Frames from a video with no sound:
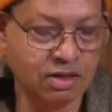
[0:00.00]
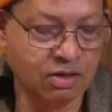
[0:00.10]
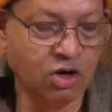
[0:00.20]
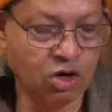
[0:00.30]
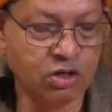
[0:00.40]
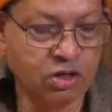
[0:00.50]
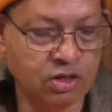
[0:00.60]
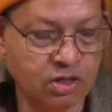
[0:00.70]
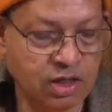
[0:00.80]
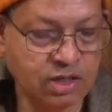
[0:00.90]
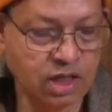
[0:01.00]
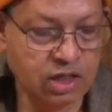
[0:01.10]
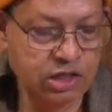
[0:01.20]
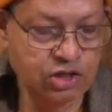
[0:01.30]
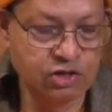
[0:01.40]
God,
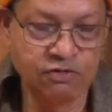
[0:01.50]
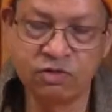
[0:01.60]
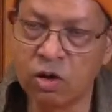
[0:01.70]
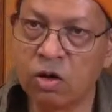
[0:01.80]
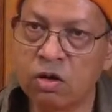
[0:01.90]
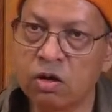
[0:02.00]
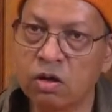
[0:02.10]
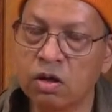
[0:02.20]
incarnation of God,